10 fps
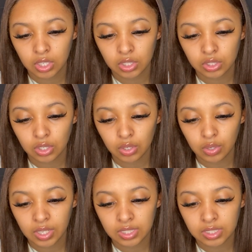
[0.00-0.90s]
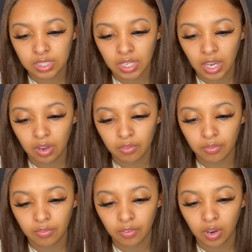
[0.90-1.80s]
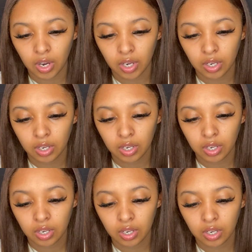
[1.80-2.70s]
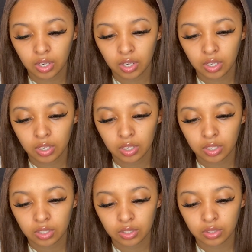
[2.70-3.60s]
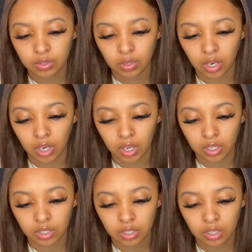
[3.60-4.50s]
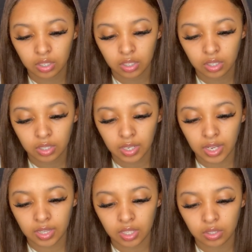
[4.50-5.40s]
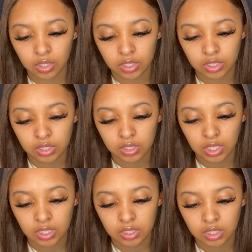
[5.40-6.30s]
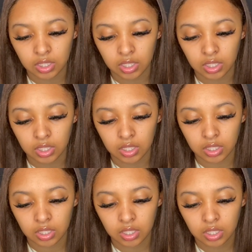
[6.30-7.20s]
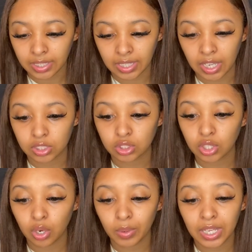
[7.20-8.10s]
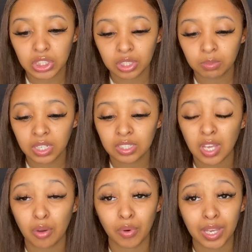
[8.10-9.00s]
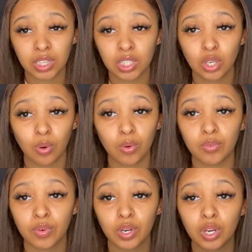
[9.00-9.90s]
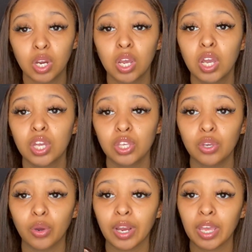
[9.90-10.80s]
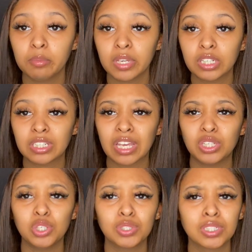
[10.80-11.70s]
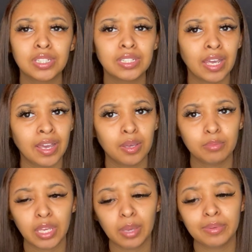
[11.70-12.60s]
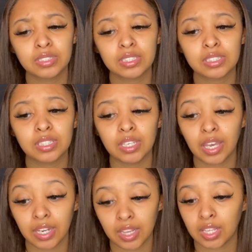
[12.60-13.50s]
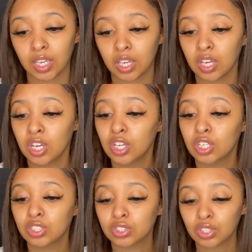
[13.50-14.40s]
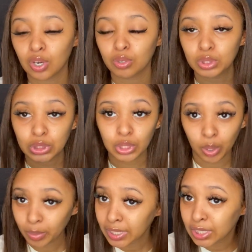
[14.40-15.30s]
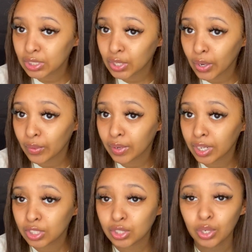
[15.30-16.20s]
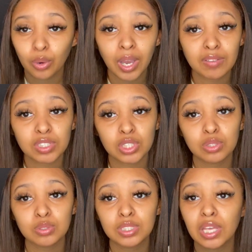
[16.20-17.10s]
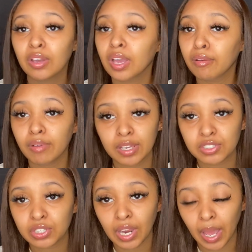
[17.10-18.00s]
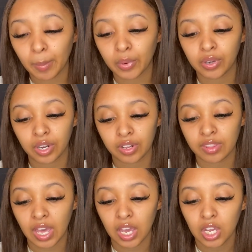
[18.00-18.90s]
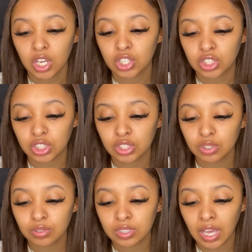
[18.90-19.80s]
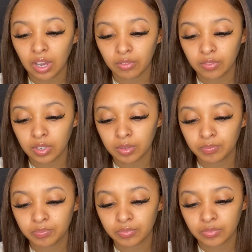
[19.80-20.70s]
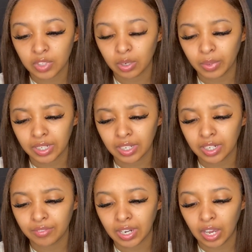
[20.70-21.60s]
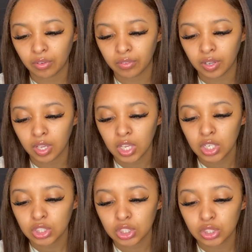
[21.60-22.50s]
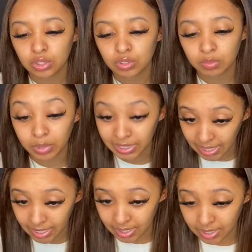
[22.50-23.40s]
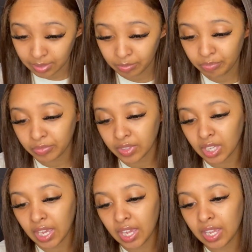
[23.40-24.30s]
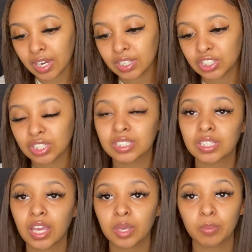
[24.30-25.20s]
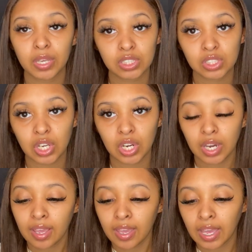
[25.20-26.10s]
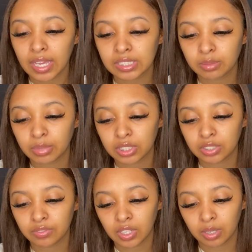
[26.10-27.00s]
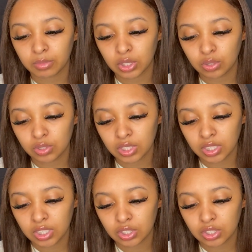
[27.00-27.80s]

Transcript: so you can see how far you are, and then you could just size it again. That so it should be directly over your image and you should not be able to see anything. So don't be discouraged. You don't have to use the eraser app or none of that. Just use alpha. Oh wait, not even alpha. Just use blend. And just like Pixar has a bunch of them, usually